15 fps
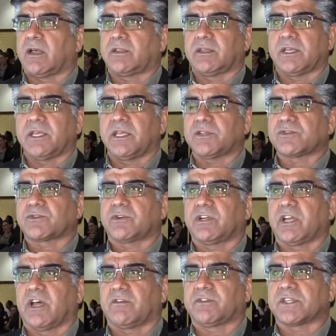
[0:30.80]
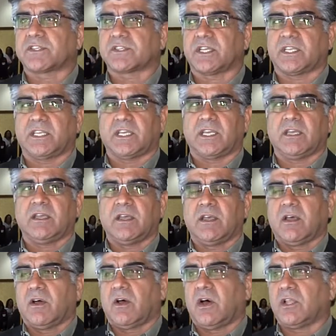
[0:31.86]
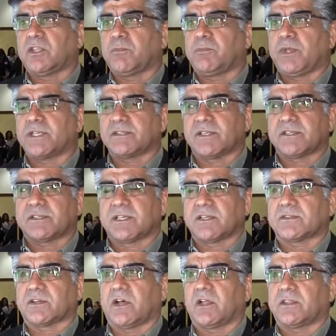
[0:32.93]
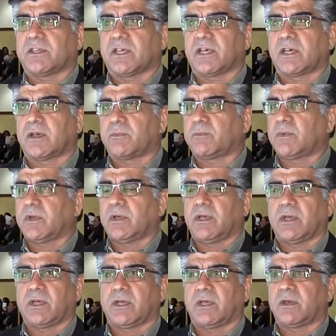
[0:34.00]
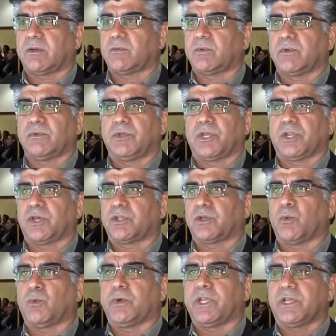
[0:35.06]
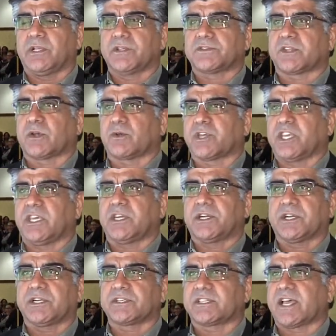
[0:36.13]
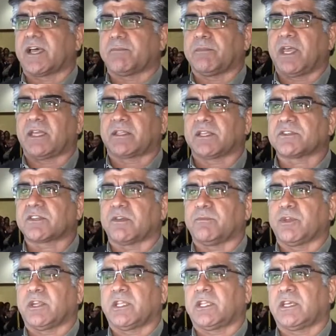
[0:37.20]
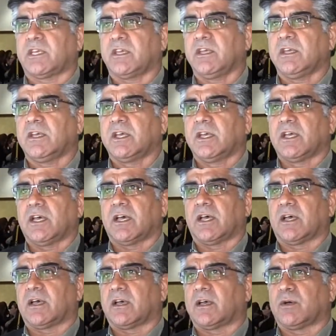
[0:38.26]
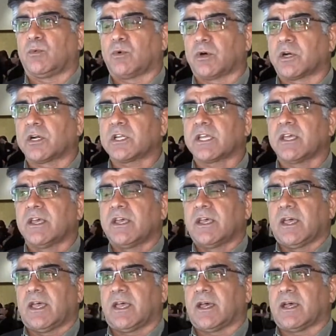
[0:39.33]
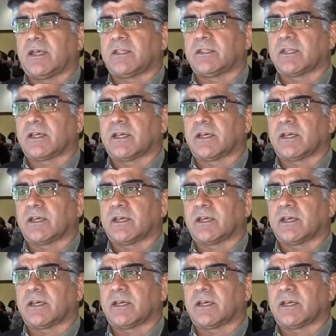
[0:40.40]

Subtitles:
the history of the city, all the businesses, all the the wheels, the gears that make this community work. And